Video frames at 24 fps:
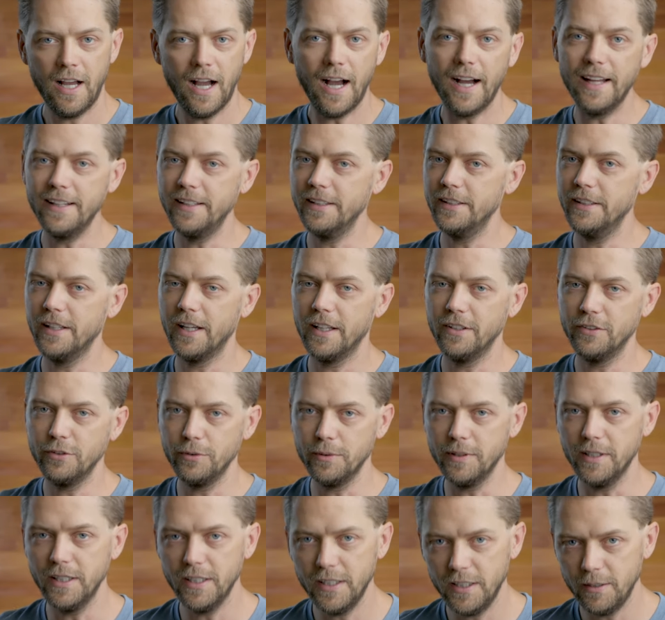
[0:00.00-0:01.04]
I did not do
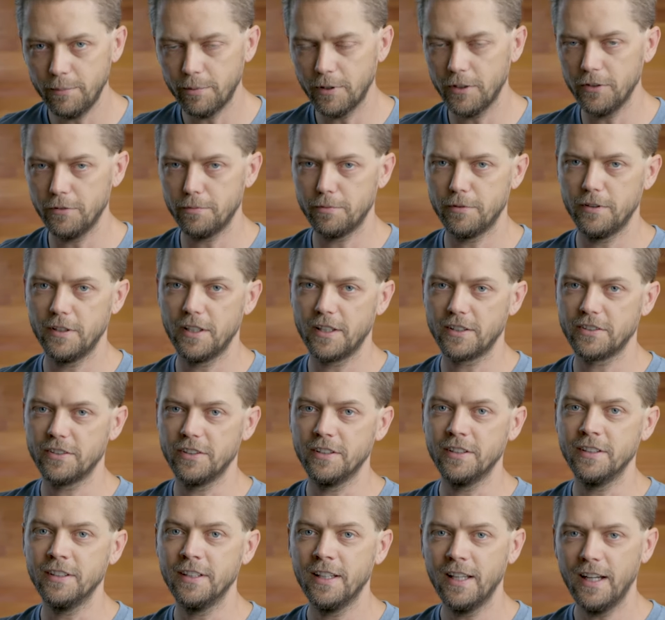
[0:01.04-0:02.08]
any
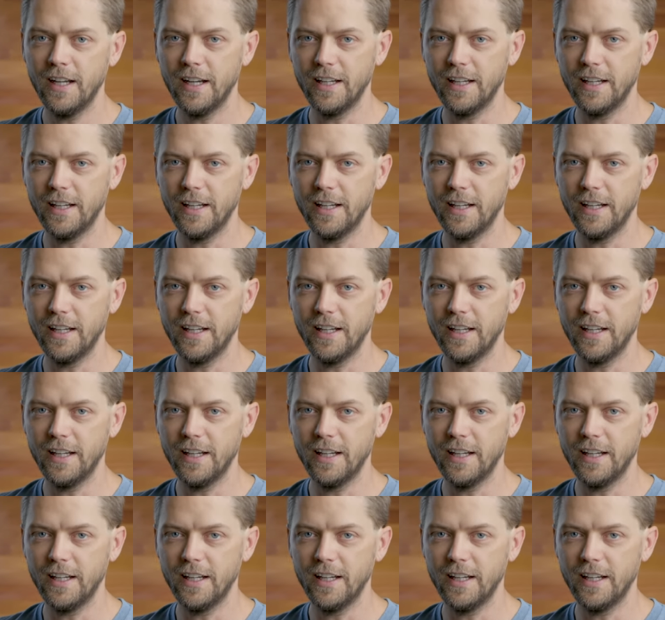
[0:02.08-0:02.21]
post-production.